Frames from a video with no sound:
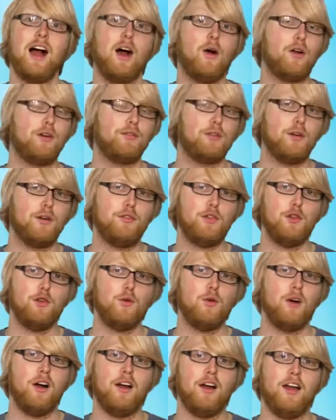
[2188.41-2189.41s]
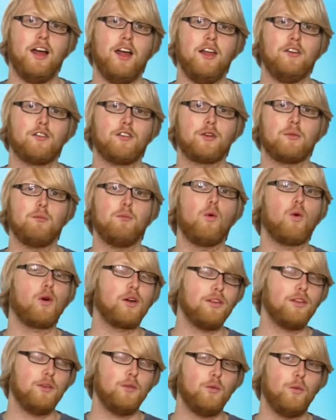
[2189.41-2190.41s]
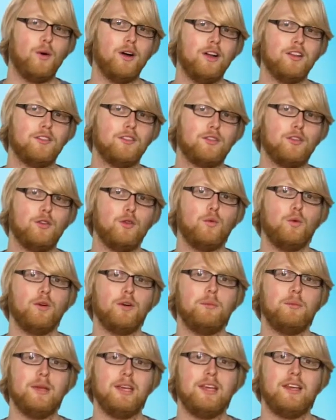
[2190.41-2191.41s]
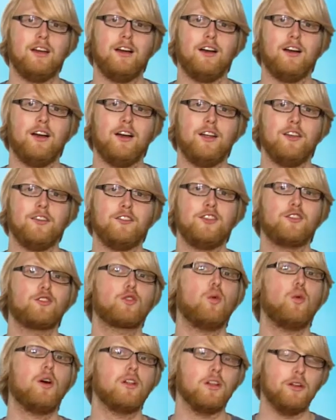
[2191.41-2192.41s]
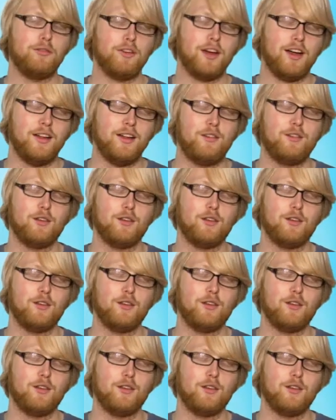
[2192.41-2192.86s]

However, if you enter more than once, you will be disqualified.